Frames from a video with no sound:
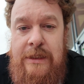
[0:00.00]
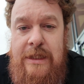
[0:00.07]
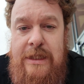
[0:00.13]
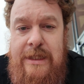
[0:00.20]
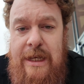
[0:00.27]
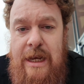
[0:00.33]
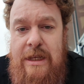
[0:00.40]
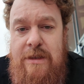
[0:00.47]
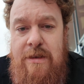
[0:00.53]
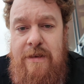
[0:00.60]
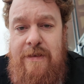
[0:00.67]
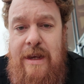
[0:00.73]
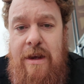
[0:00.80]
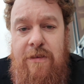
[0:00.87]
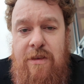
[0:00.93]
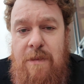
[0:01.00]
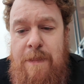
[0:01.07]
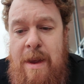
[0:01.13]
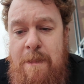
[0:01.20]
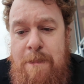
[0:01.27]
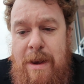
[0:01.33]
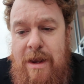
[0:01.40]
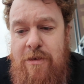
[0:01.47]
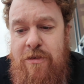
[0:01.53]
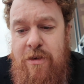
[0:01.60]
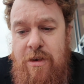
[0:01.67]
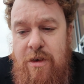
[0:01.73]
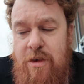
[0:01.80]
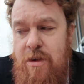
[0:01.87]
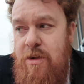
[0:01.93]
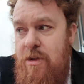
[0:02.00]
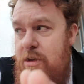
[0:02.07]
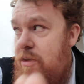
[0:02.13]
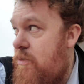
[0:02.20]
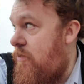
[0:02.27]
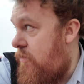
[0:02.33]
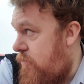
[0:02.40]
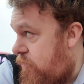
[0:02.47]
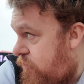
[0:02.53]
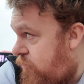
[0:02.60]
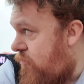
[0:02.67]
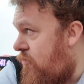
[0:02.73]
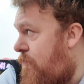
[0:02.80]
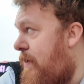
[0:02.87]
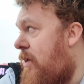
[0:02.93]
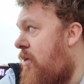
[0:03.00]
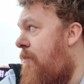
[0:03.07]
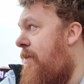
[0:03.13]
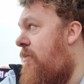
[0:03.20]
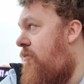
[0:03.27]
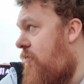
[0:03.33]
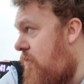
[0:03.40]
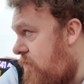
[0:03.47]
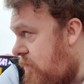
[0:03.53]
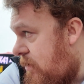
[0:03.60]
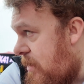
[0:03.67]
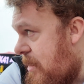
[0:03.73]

design, so the stickers and the pin badge should be coming soon.